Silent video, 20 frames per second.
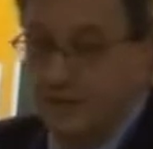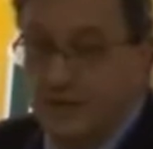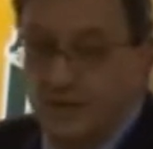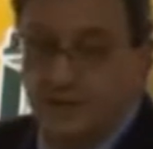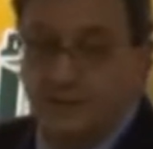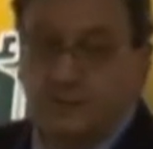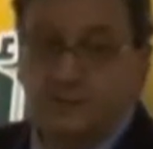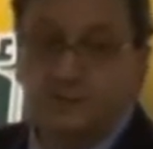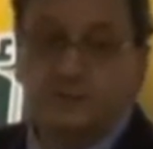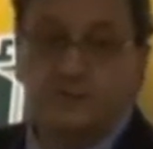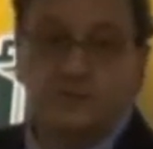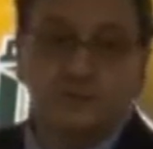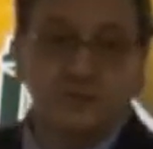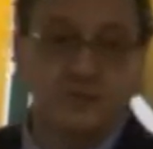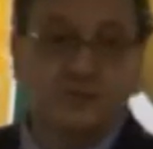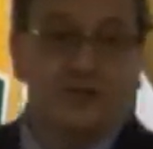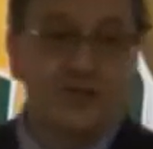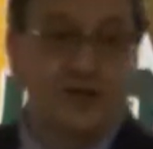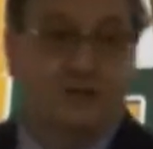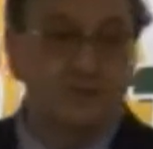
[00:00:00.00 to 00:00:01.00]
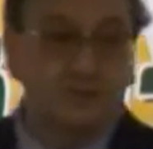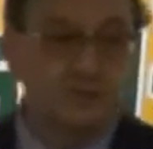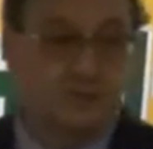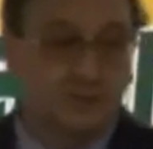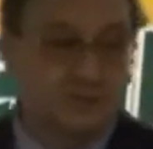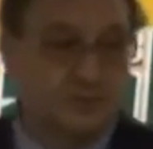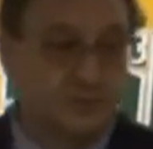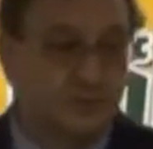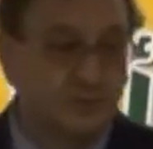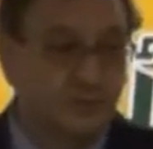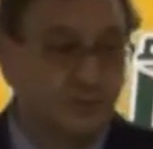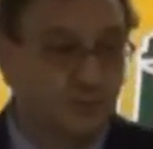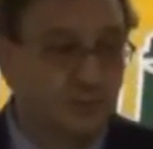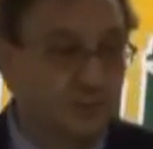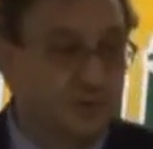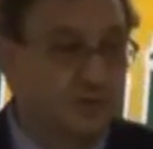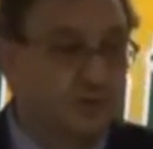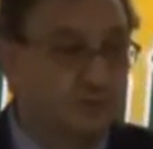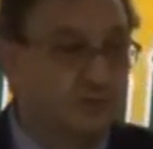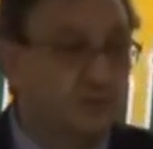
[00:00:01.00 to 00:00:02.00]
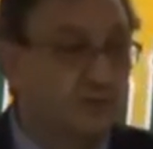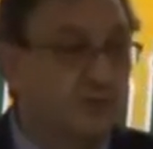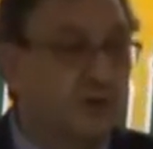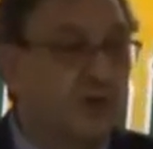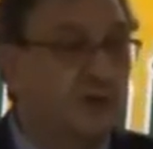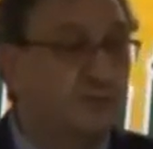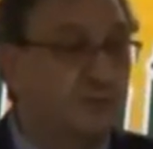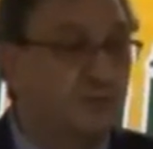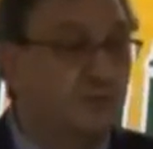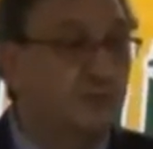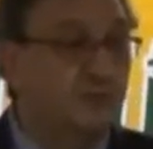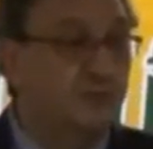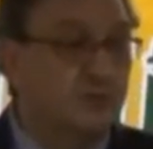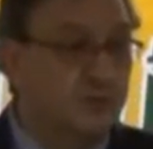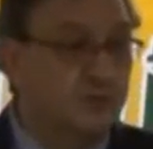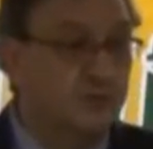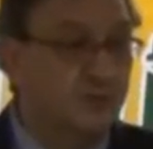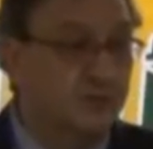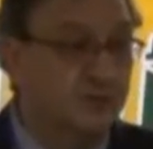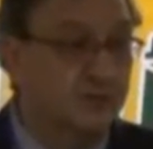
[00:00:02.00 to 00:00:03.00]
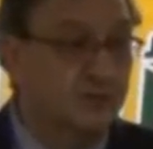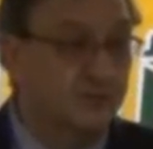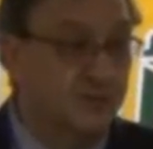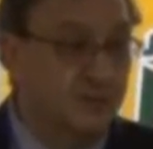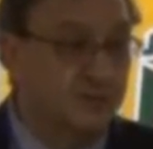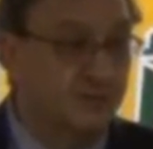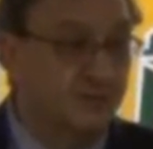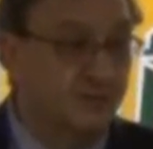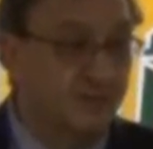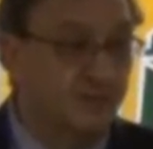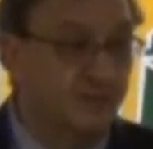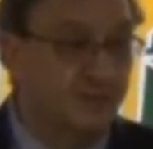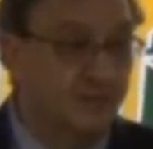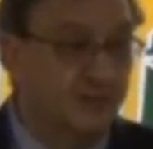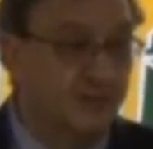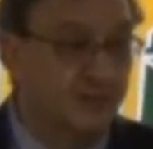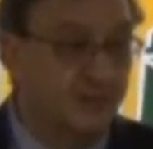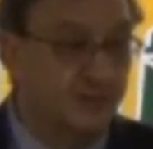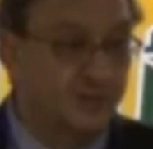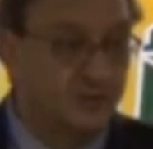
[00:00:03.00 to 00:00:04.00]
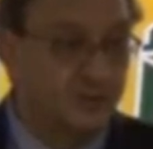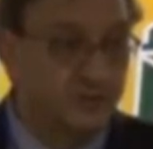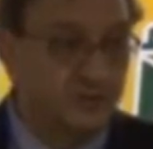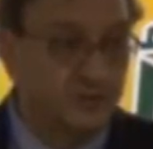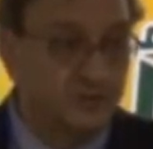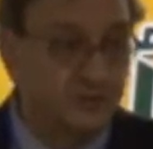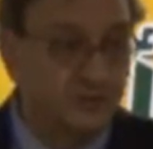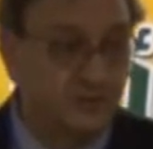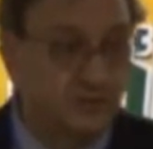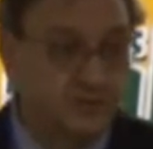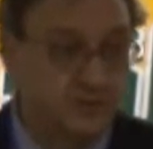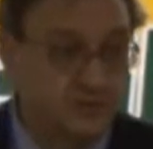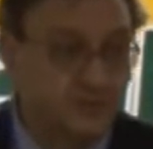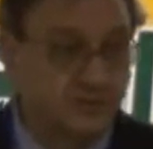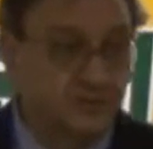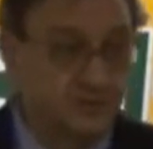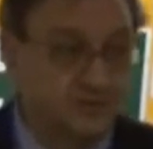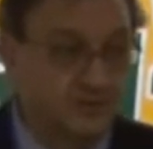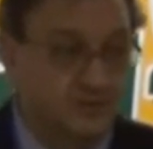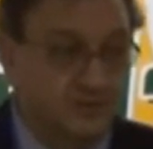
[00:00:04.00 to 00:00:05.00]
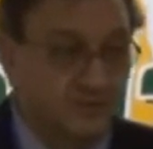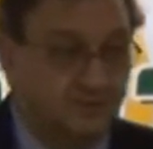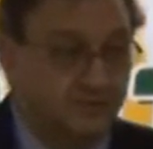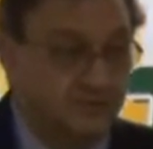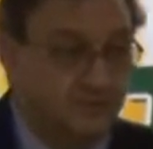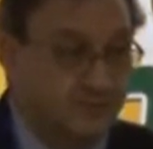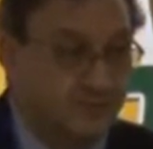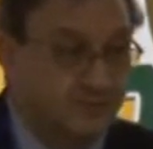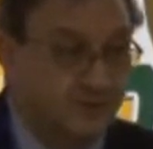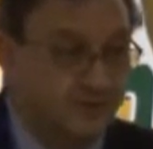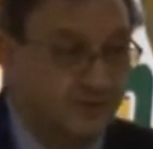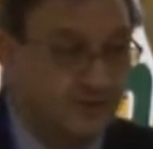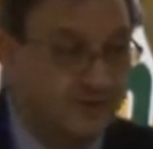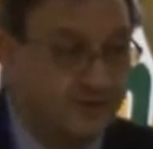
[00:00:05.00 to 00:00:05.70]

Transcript: And this is what happens when you abuse antifungal agents. Sorry, you have a question?